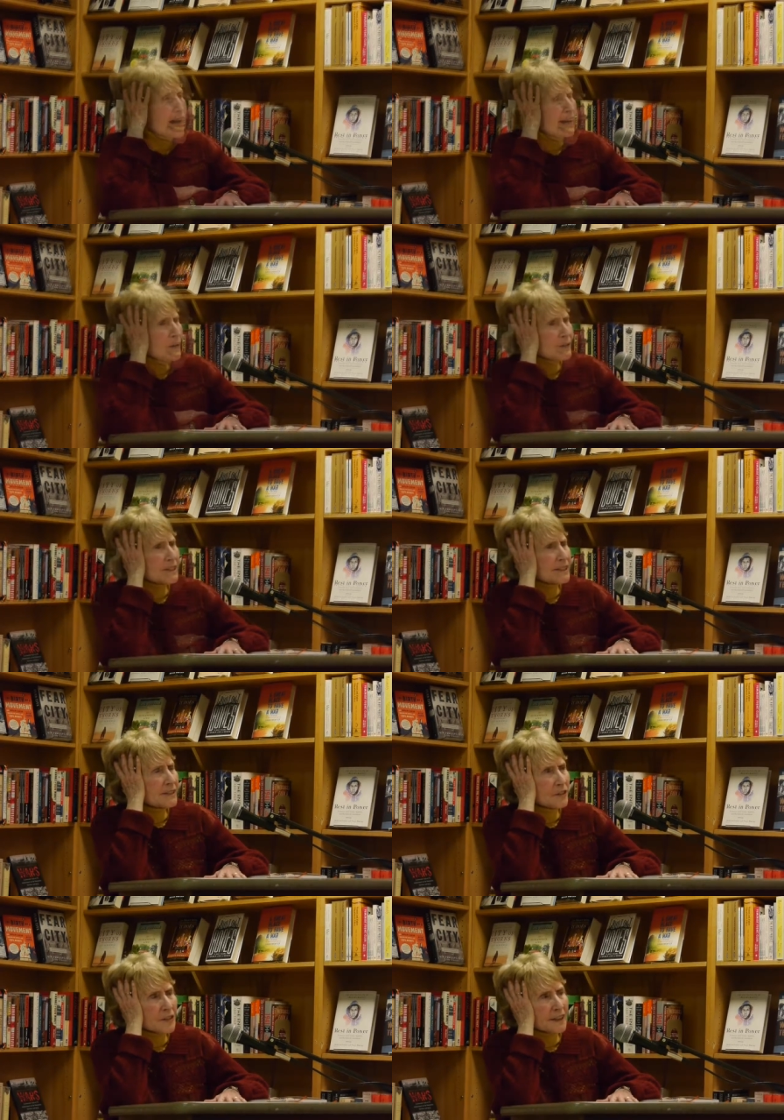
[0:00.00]
I always
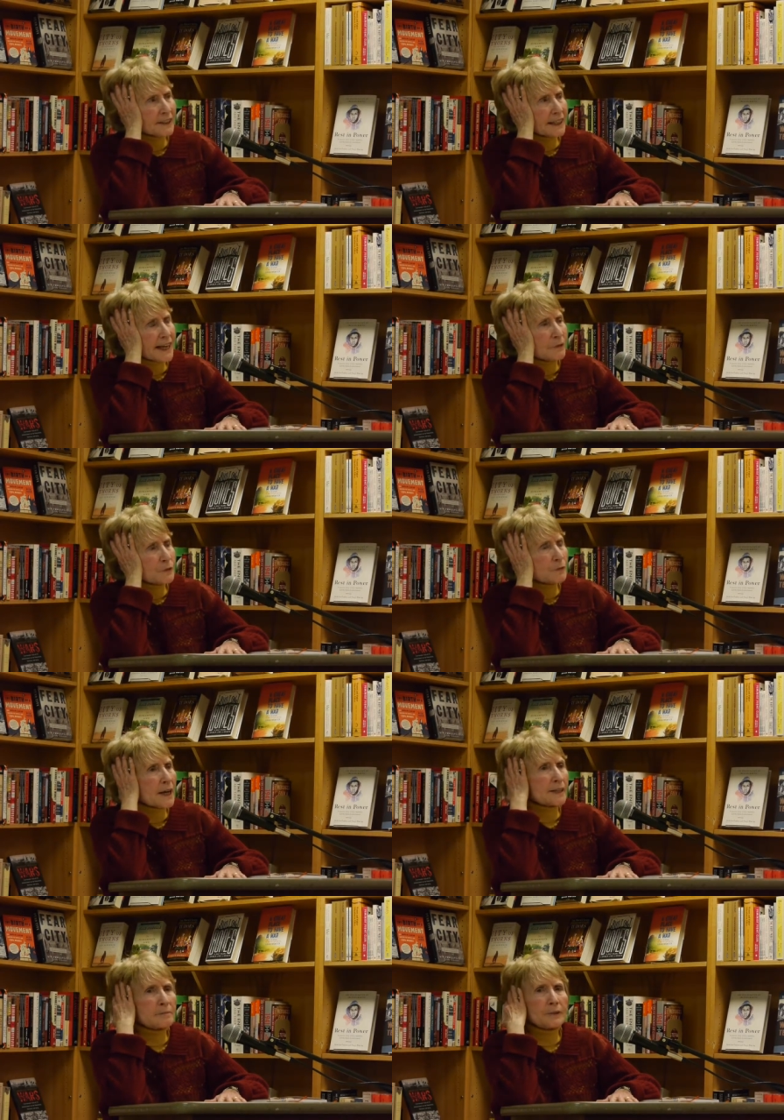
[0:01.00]
thought that I would
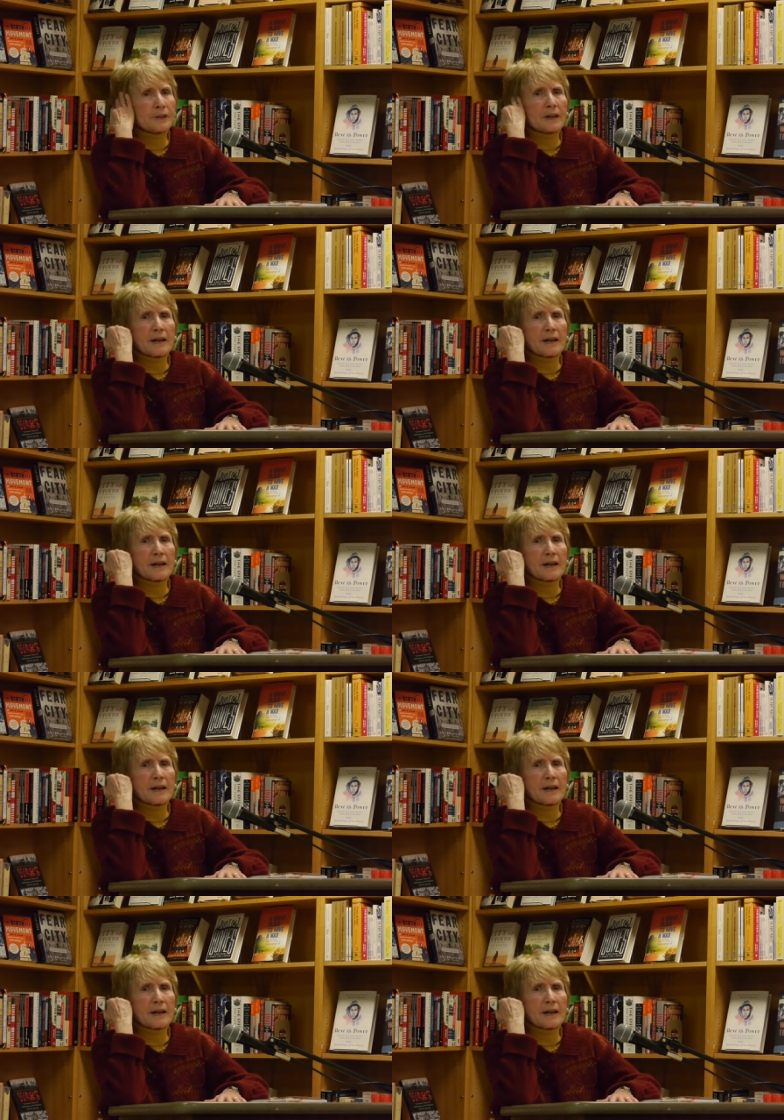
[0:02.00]
write a book